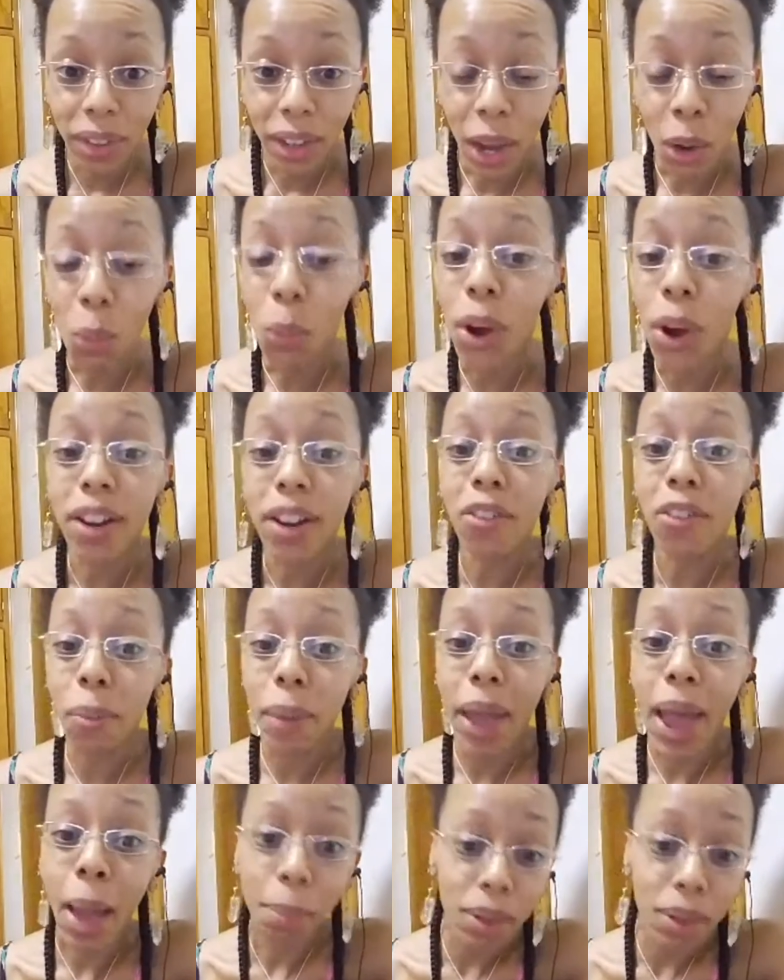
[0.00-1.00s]
And one of them
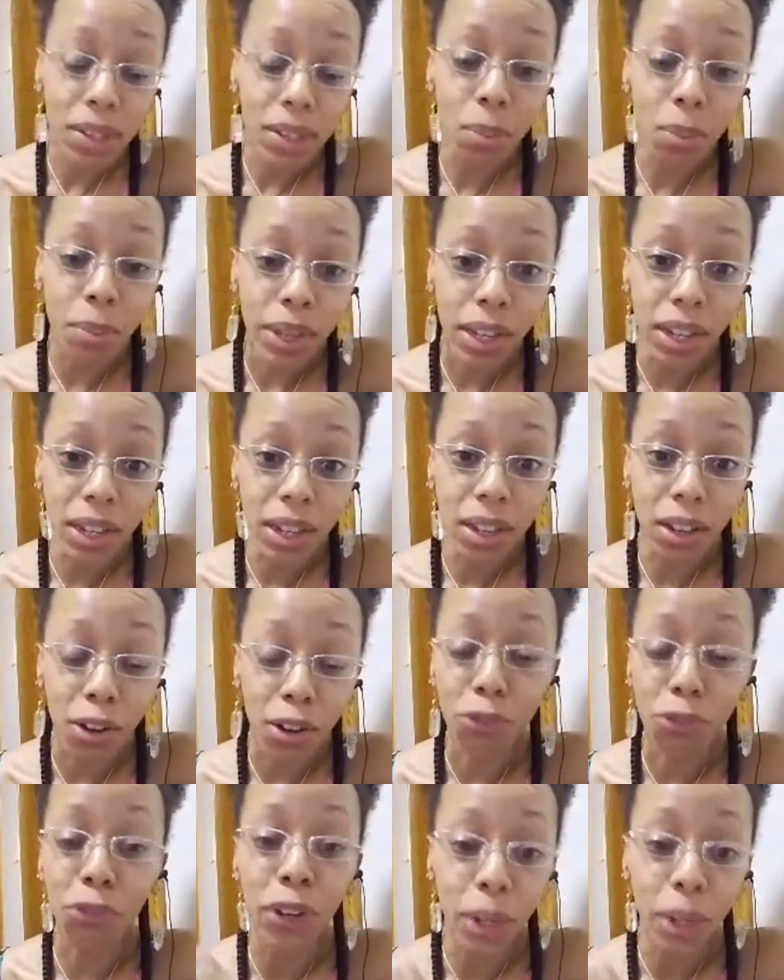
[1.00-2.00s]
happened to be a
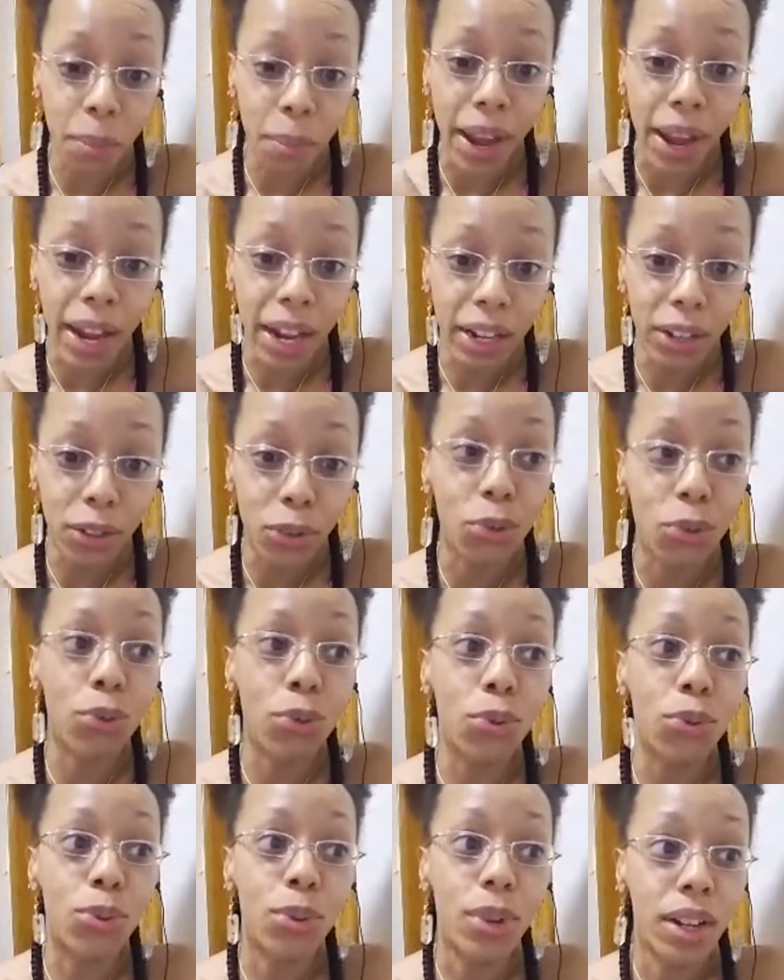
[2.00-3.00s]
friend of mine
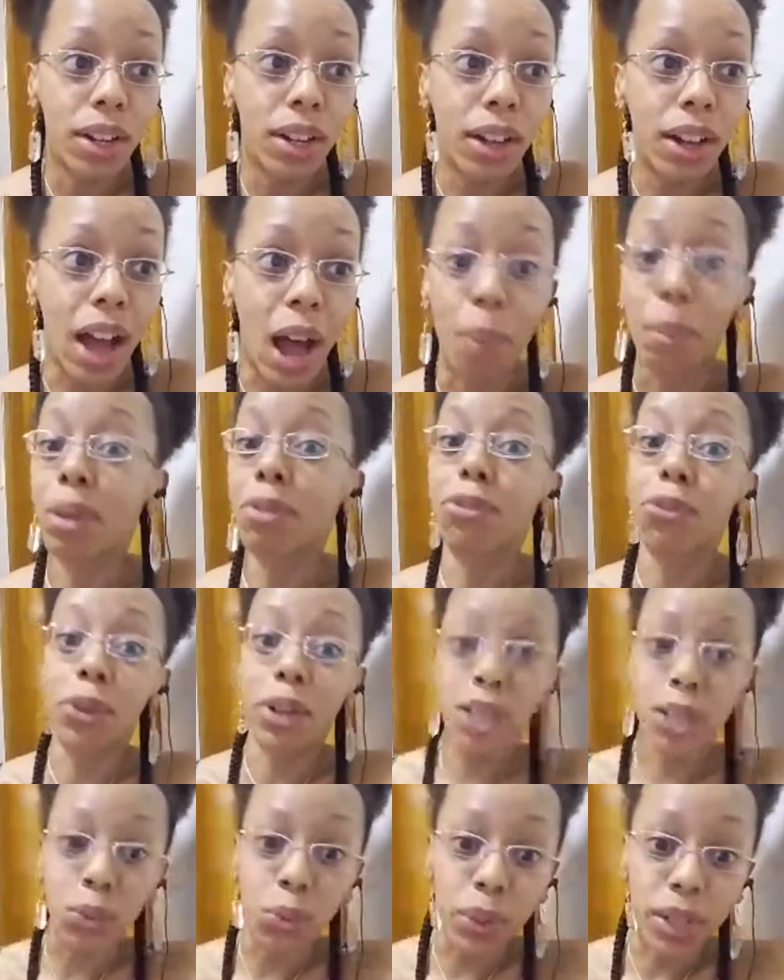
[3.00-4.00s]
who I've been
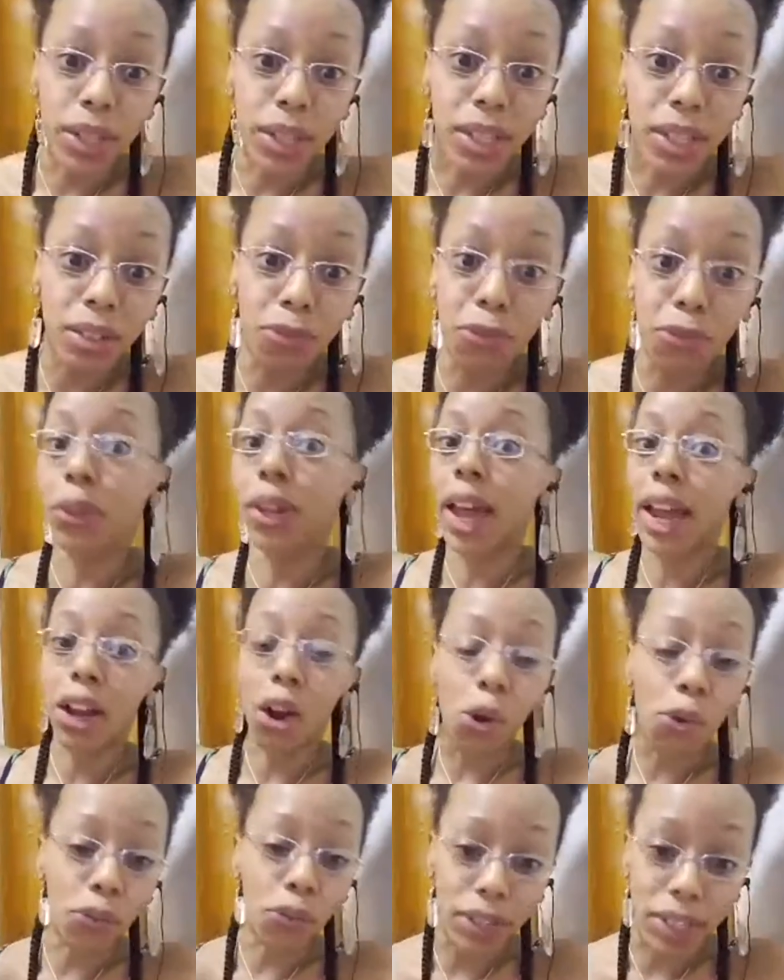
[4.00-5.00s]
friends with for like
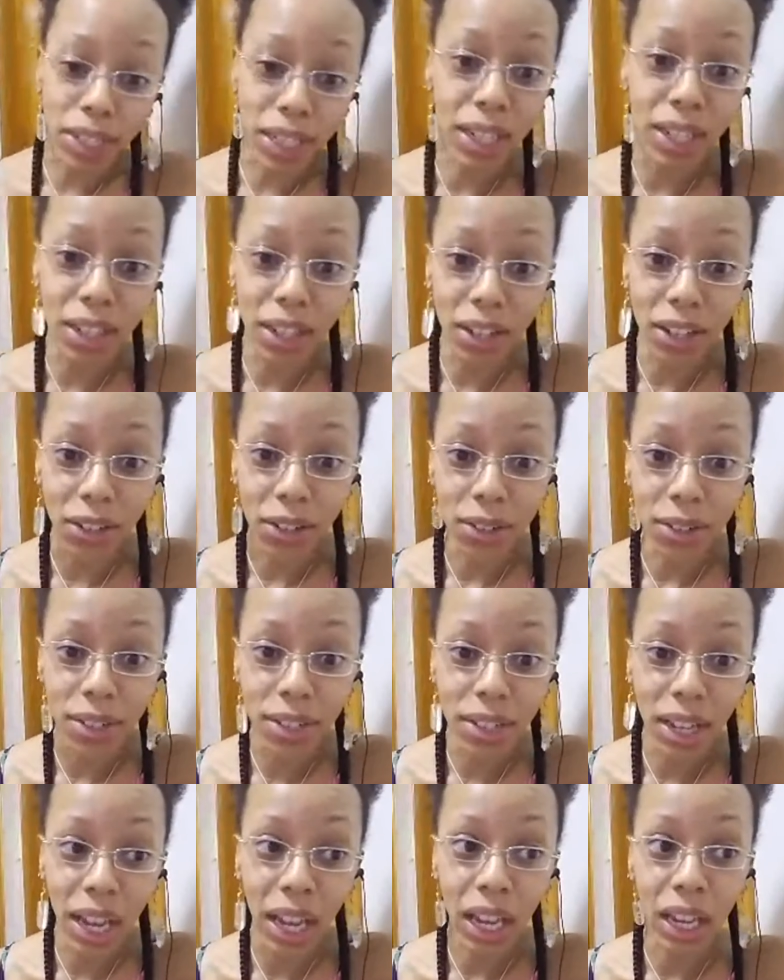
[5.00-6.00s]
over 10 years.
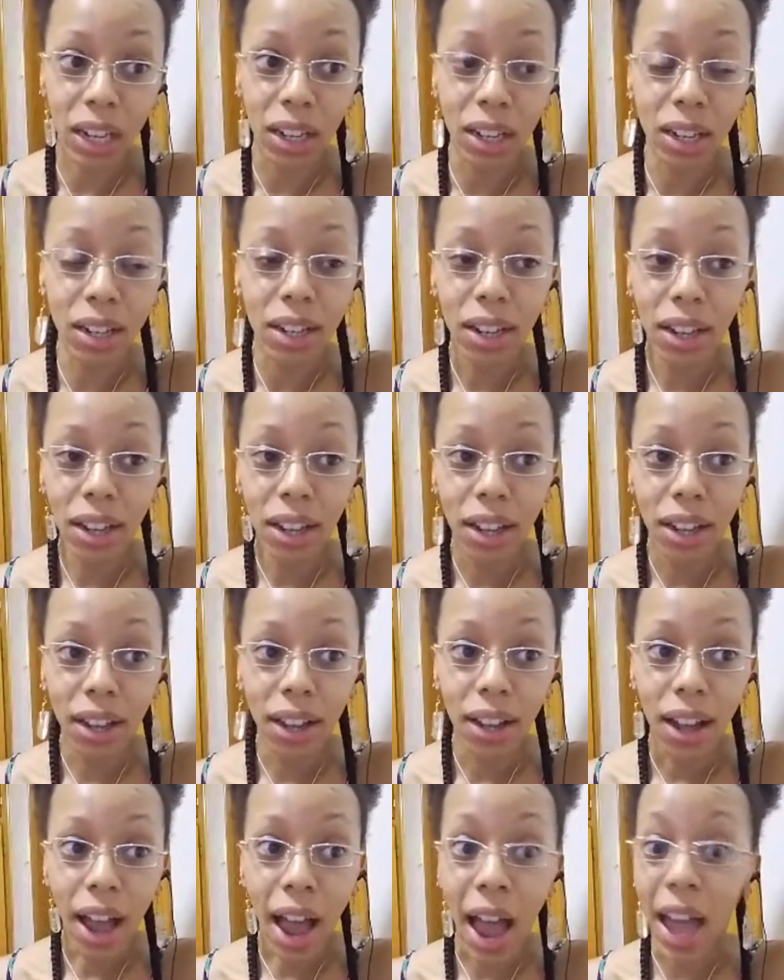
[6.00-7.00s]
And
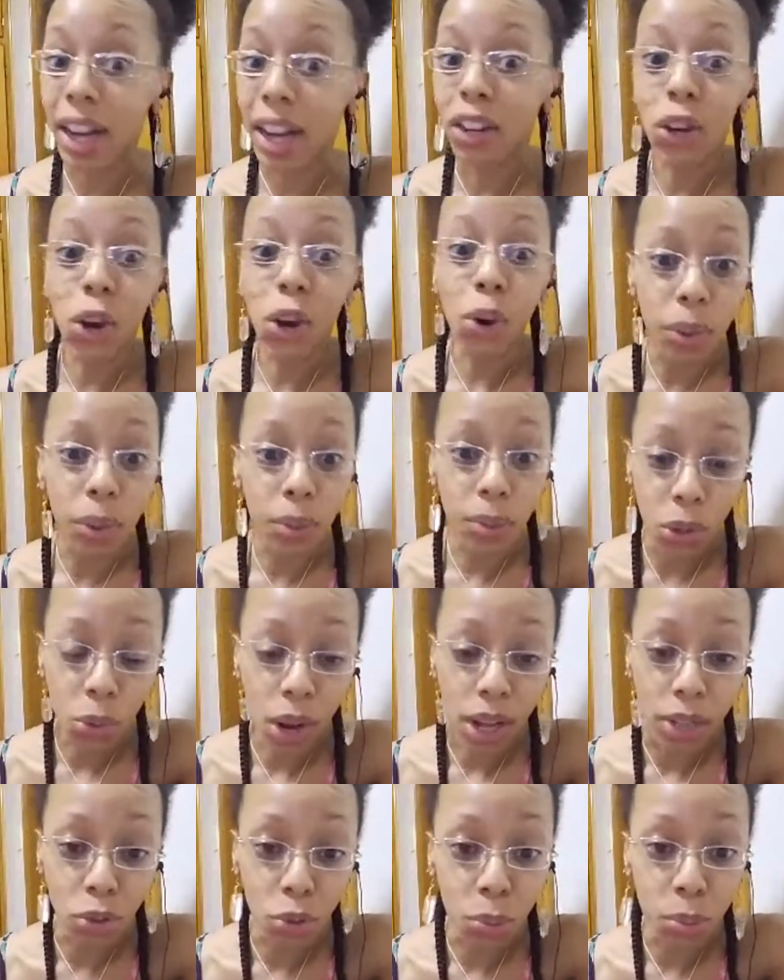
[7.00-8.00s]
I didn't know he was a
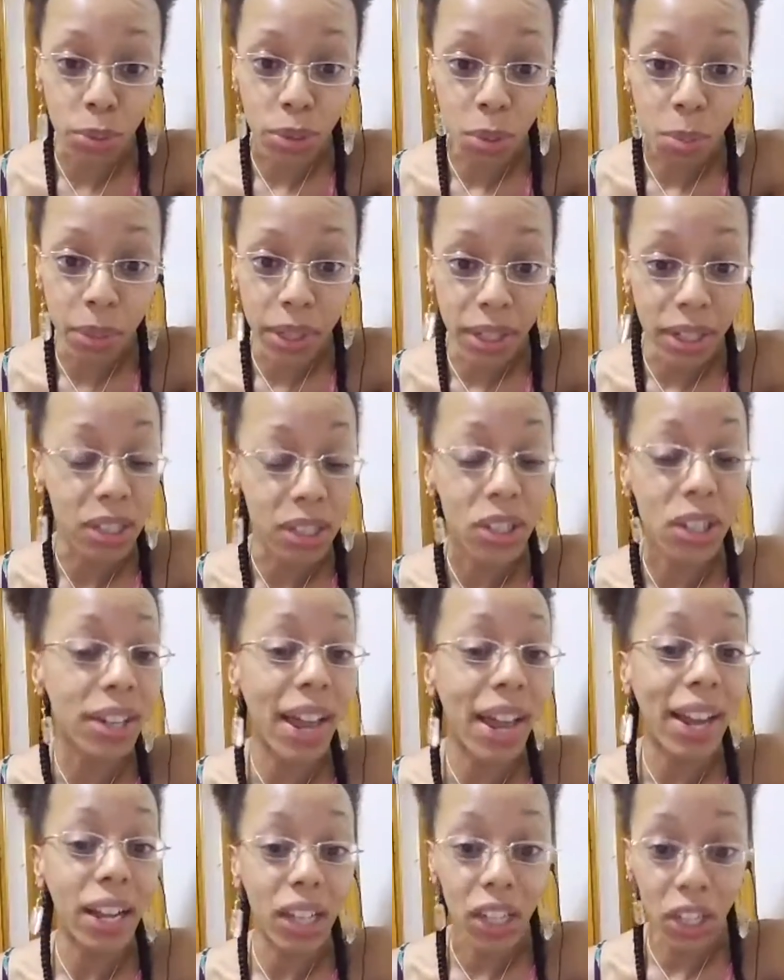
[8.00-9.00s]
quadruple split until
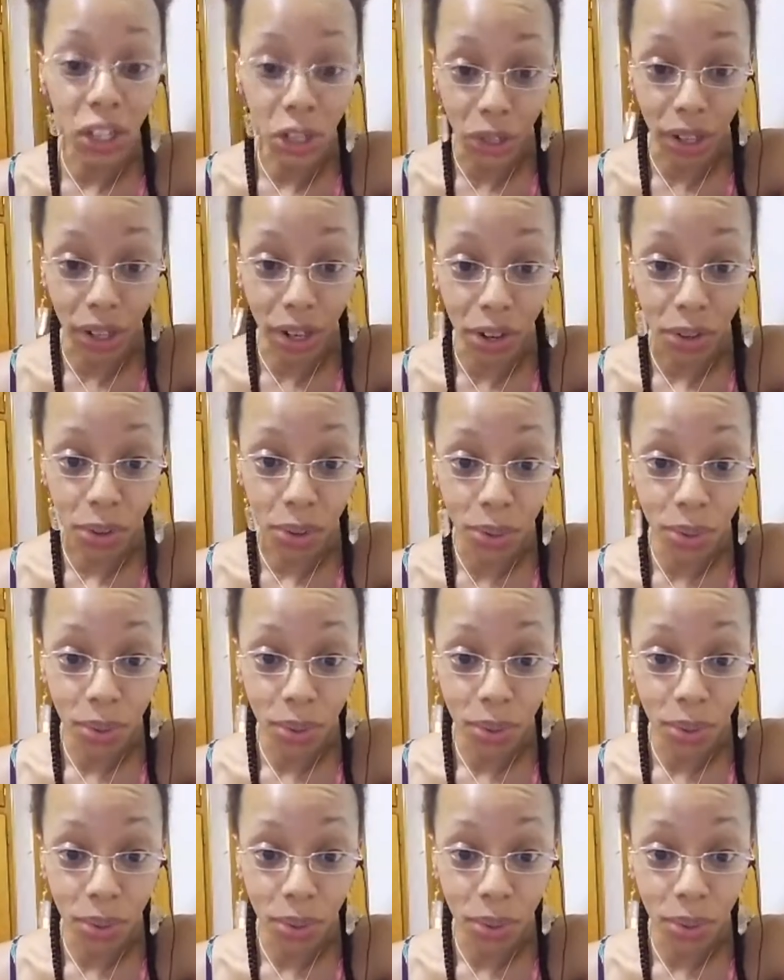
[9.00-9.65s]
like a year ago.